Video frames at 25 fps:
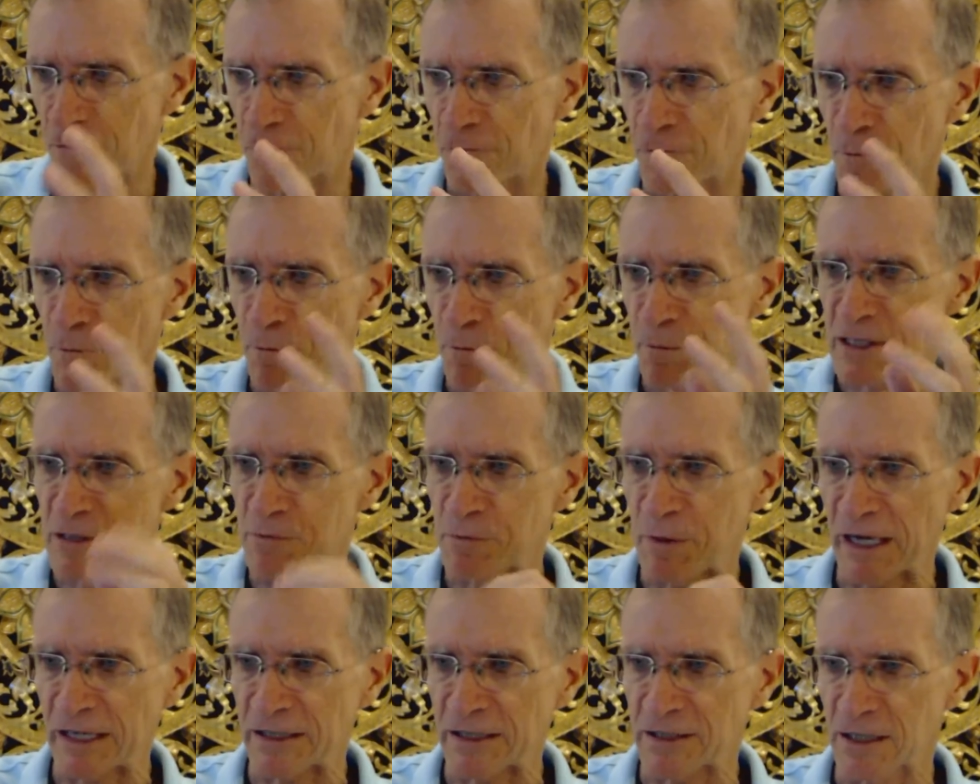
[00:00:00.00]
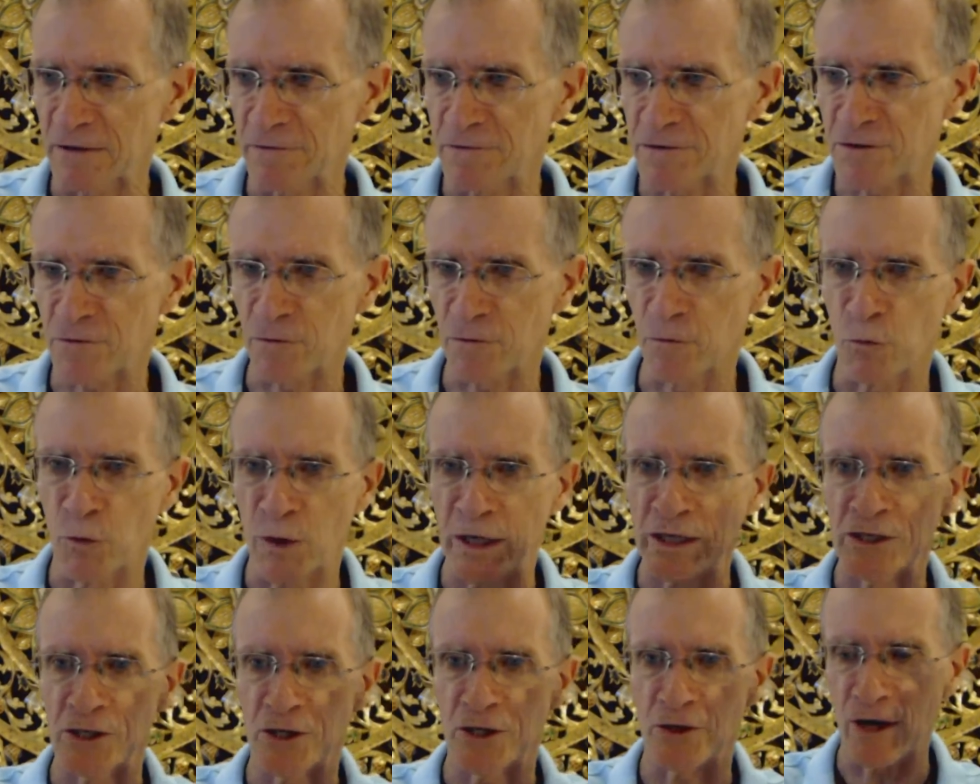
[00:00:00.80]
different perspectives
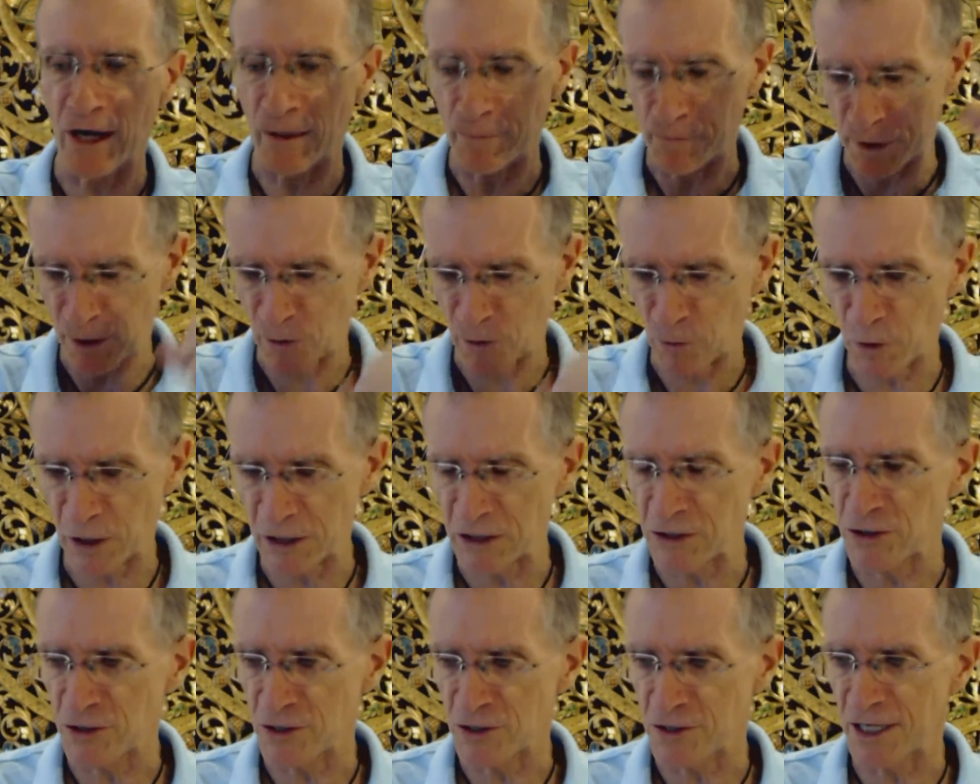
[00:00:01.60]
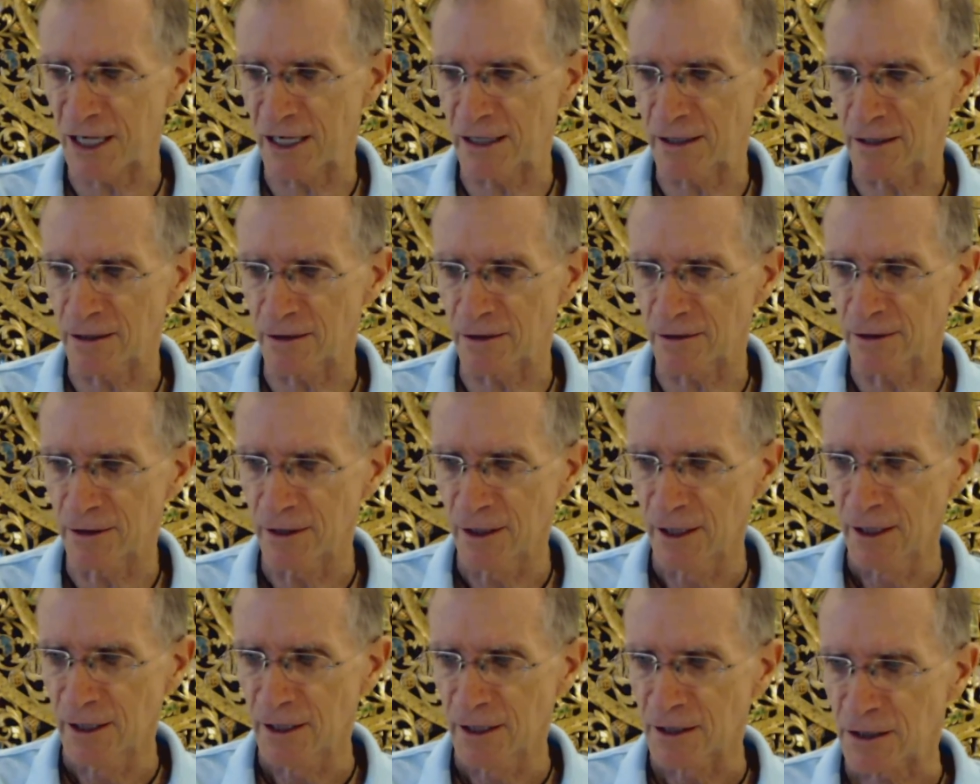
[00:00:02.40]
when you're up and when you're down
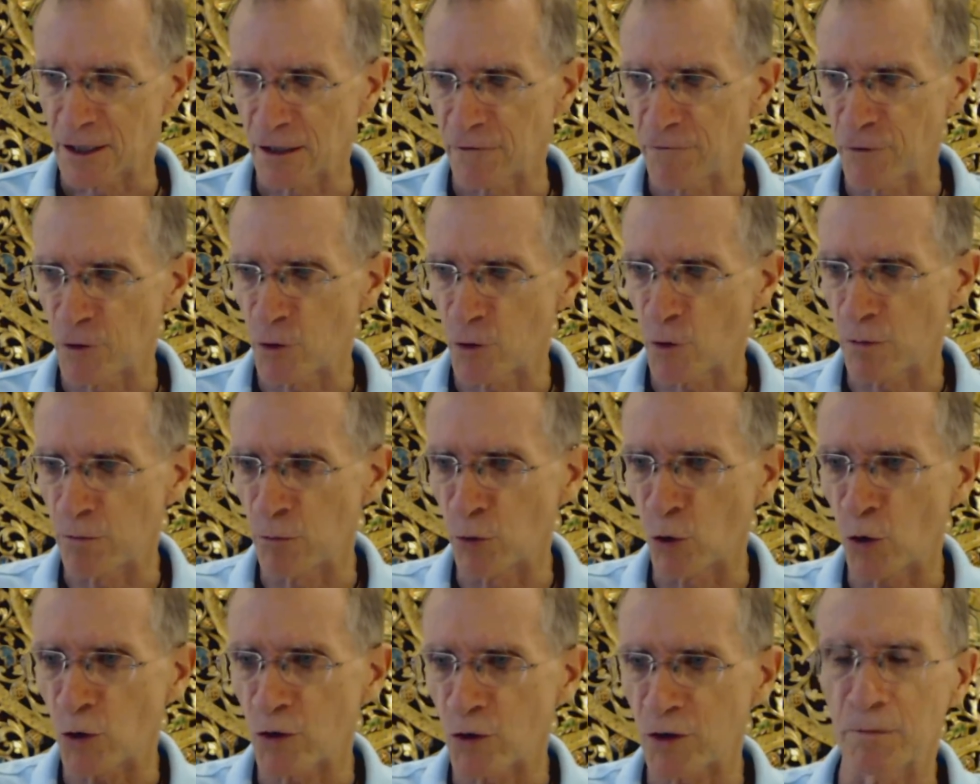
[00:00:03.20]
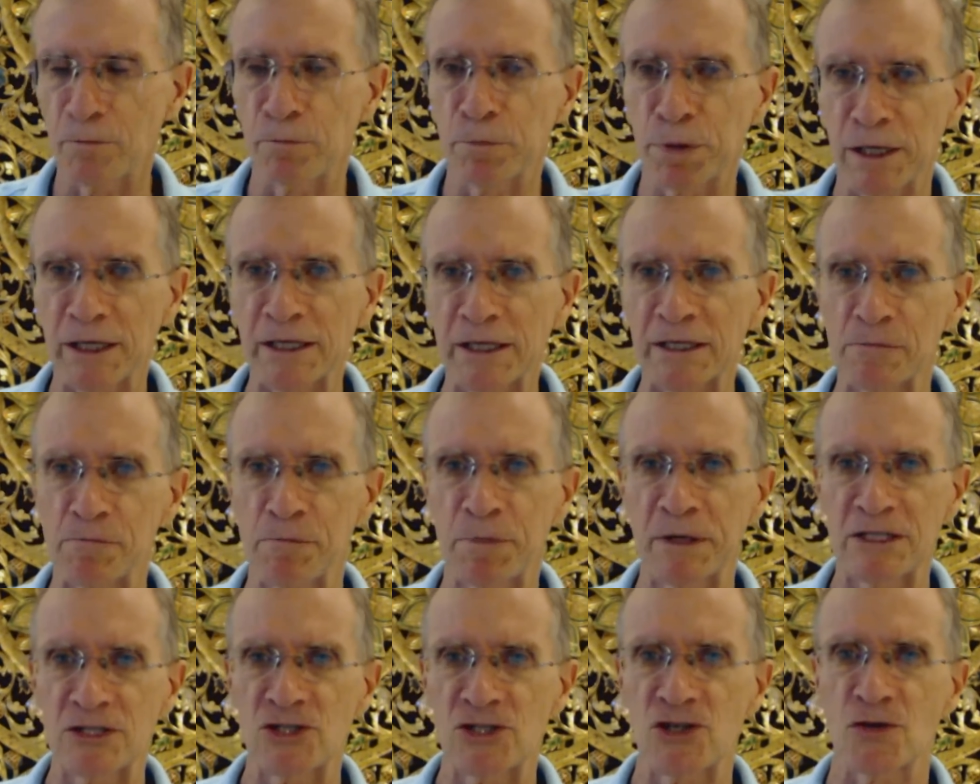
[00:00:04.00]
give you a more complete
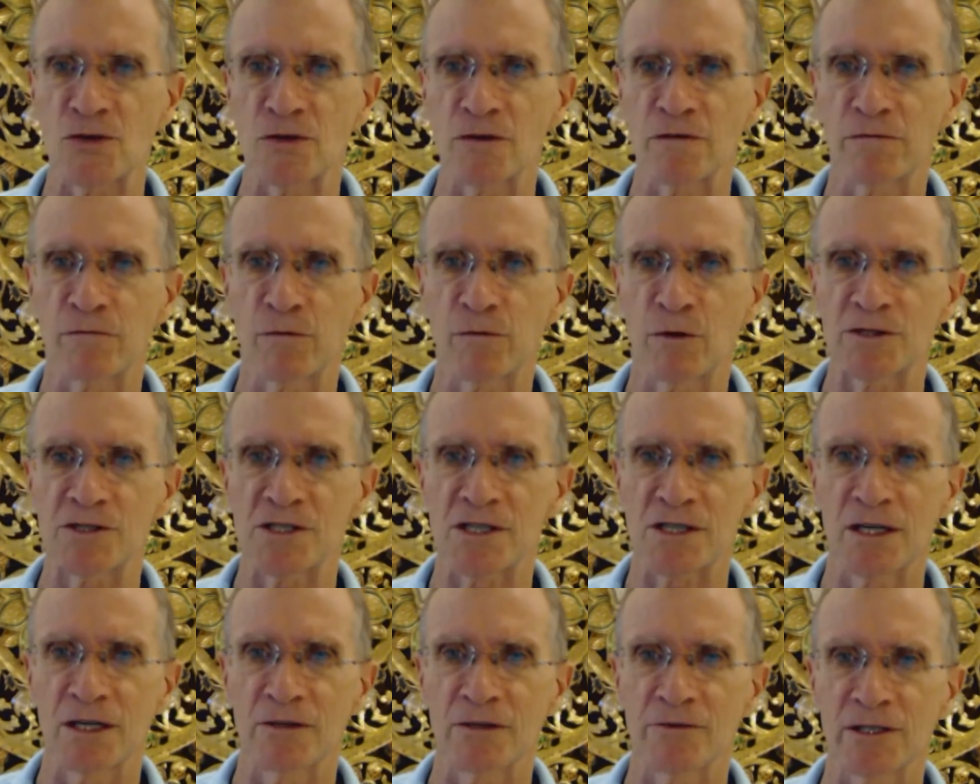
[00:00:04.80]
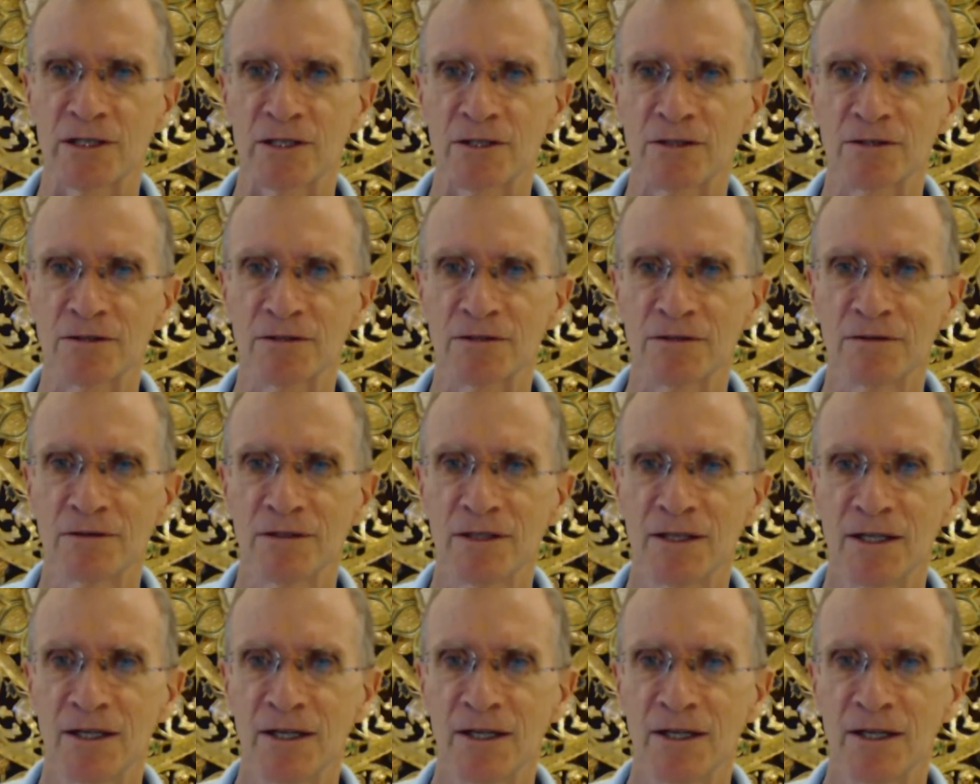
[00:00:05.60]
picture of what's going on.